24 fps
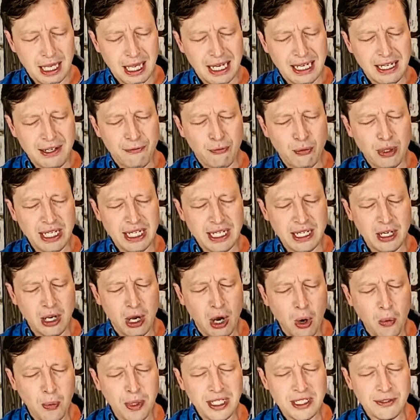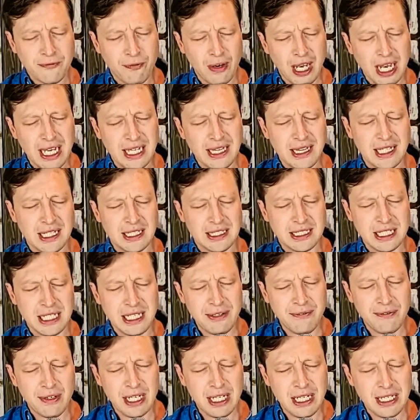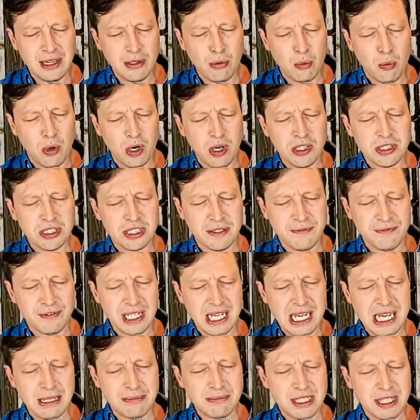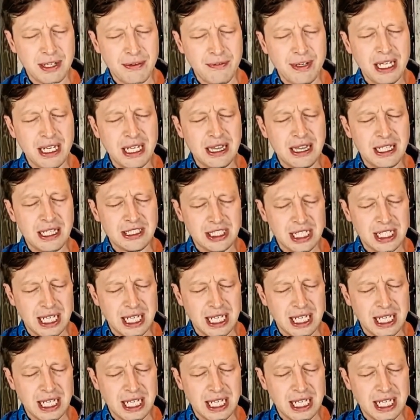And if we can always find this, even in the worst of times, even in the